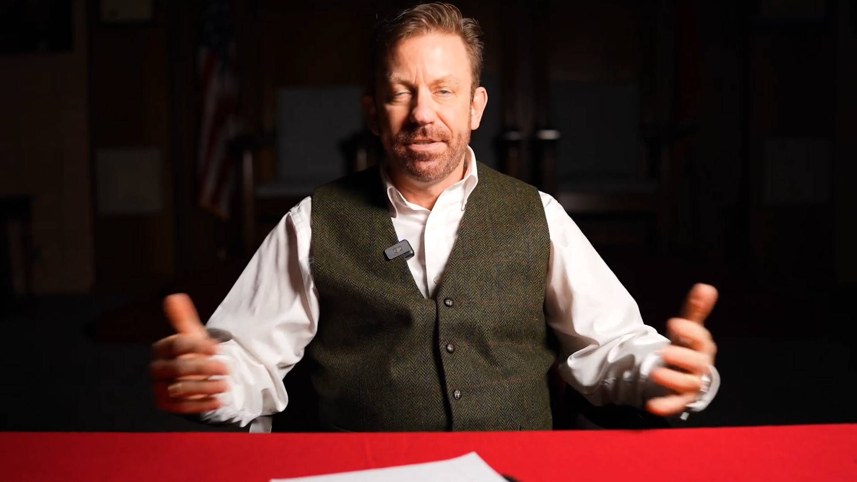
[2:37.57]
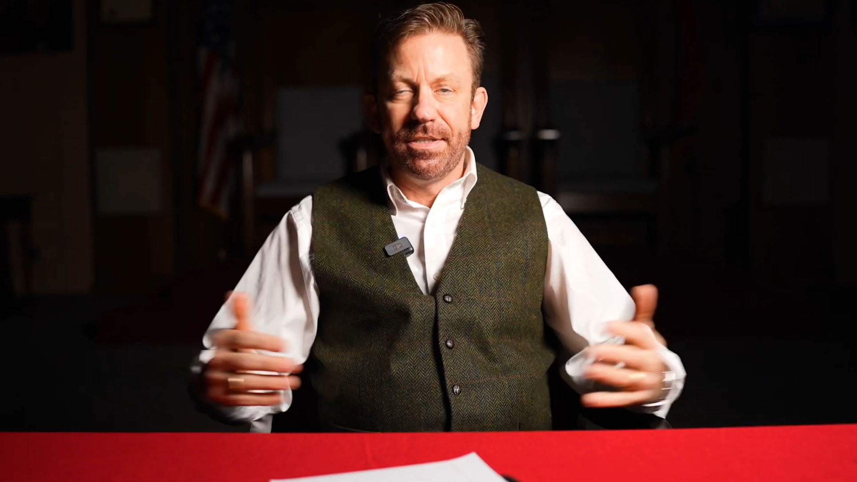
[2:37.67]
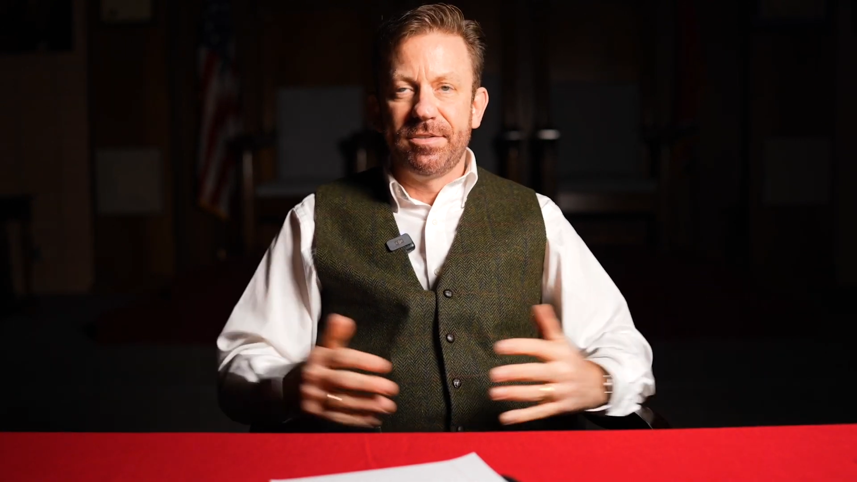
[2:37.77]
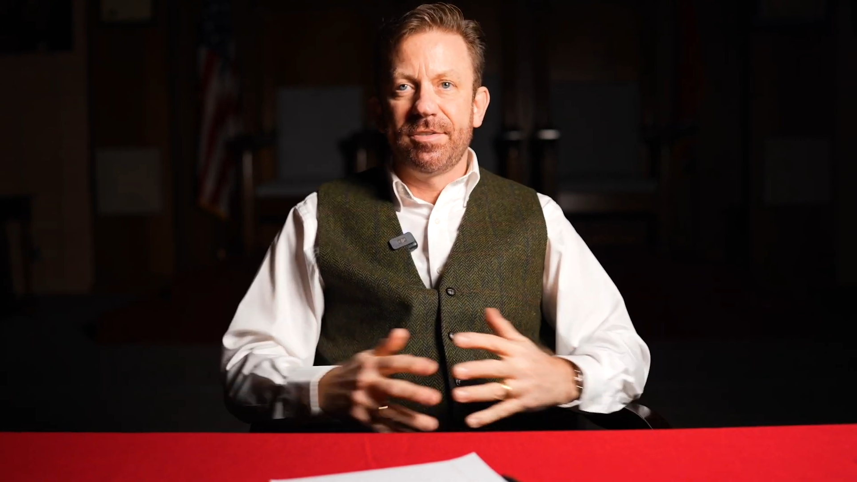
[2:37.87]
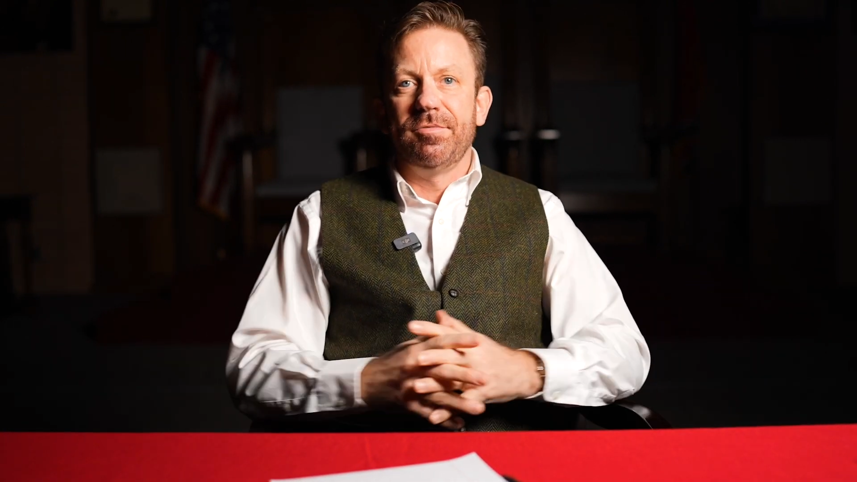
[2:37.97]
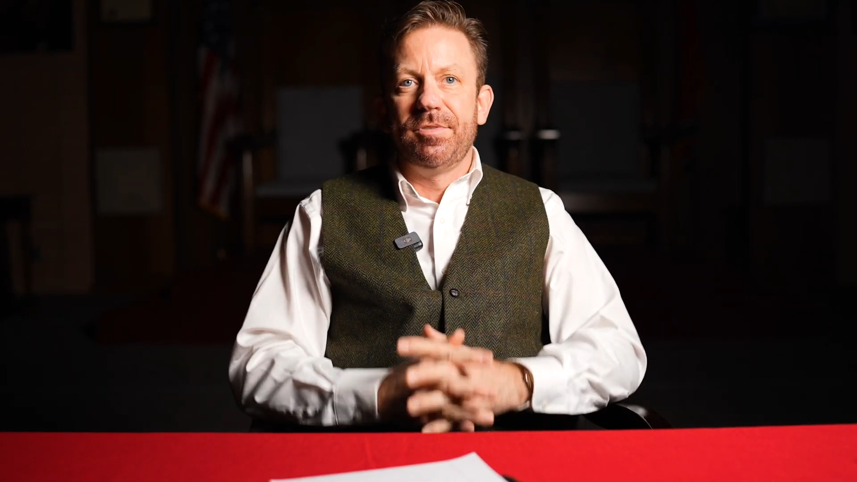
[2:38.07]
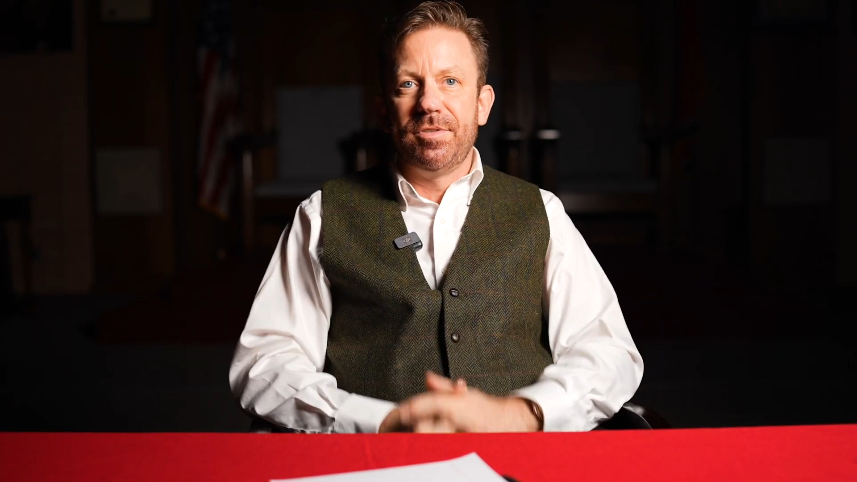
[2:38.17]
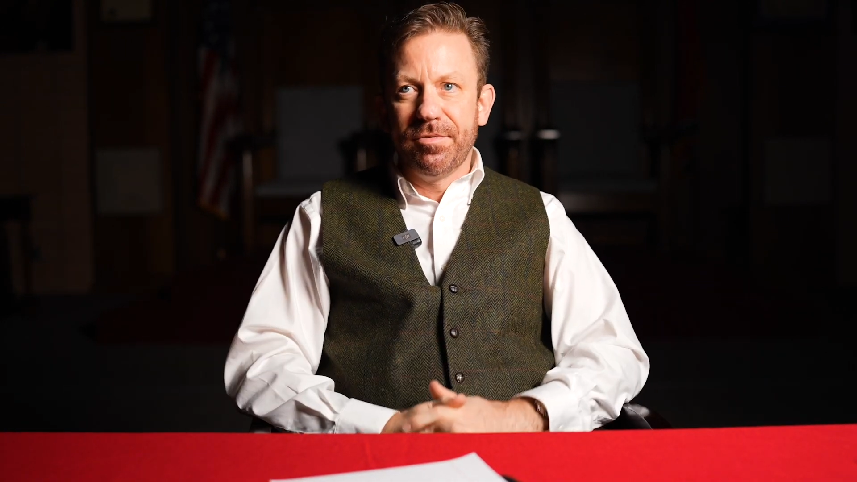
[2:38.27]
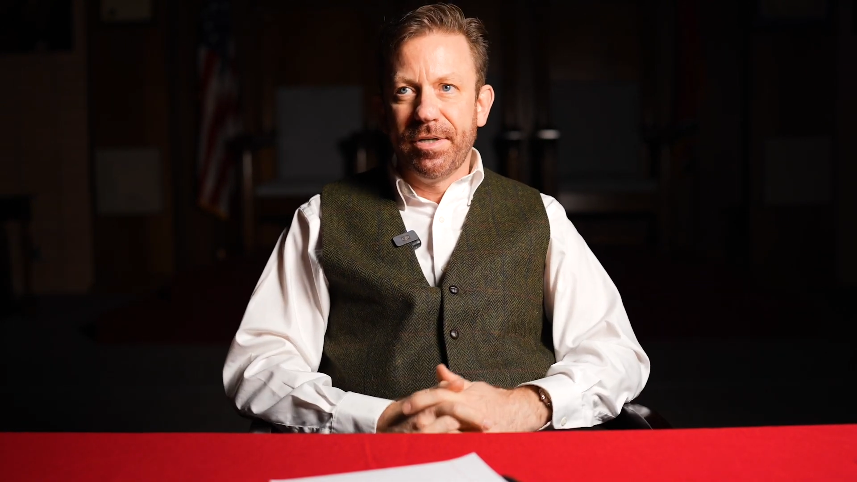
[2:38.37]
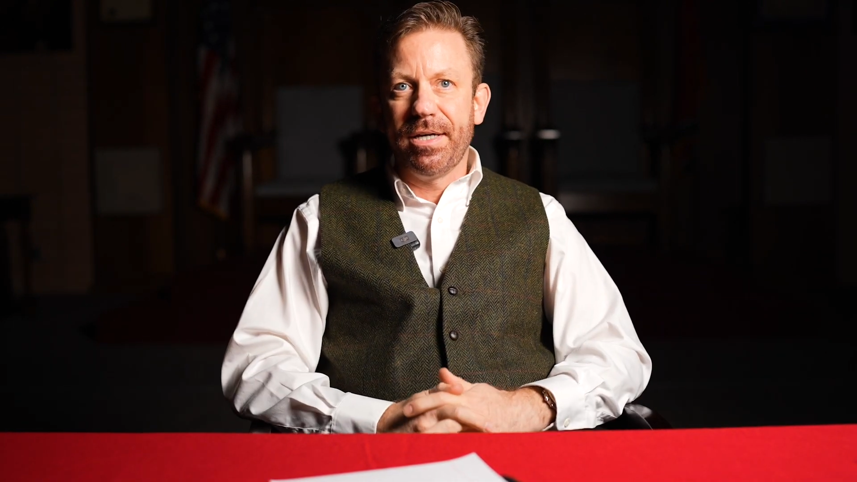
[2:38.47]
And in so
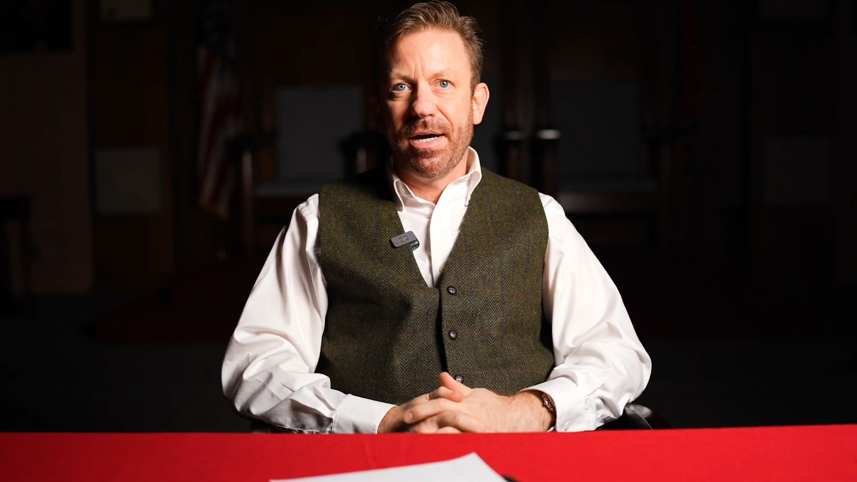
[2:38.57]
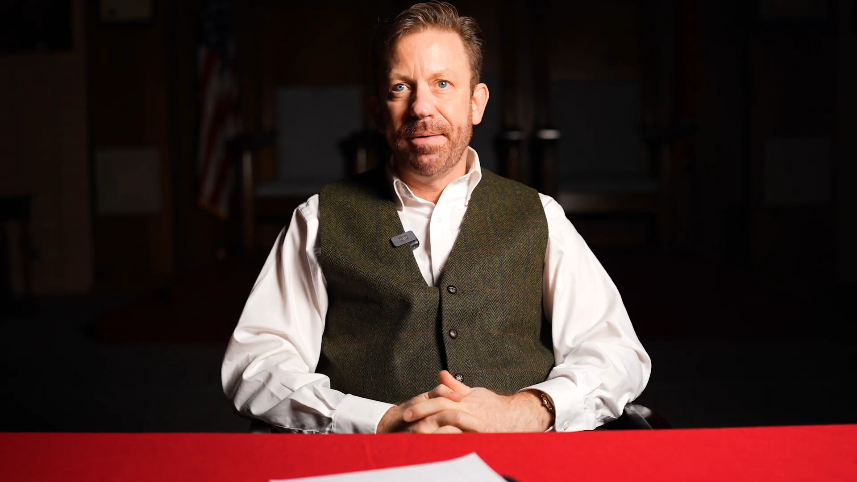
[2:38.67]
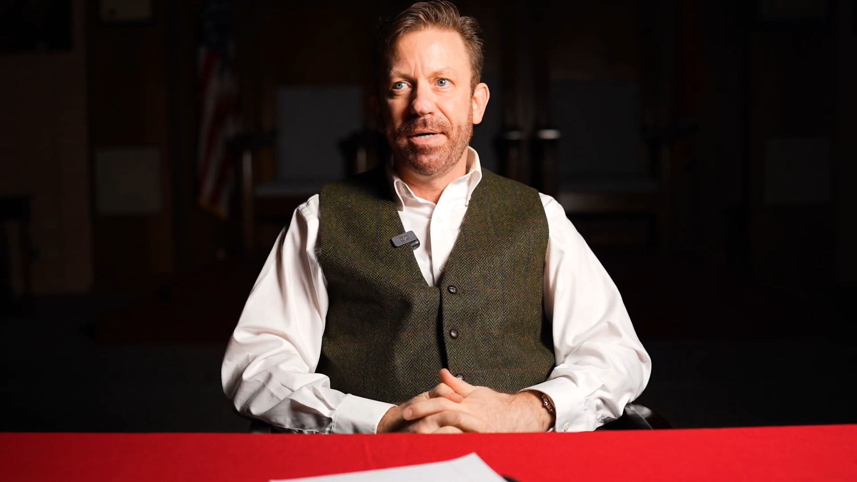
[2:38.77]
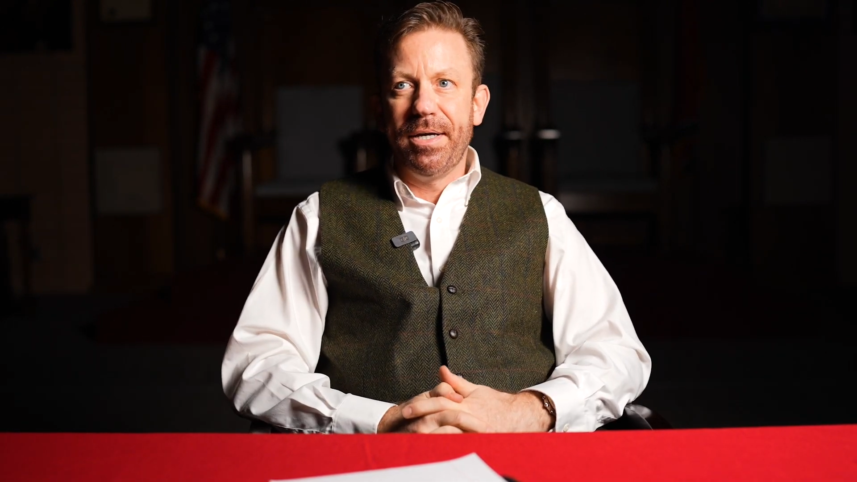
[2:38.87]
doing, I'm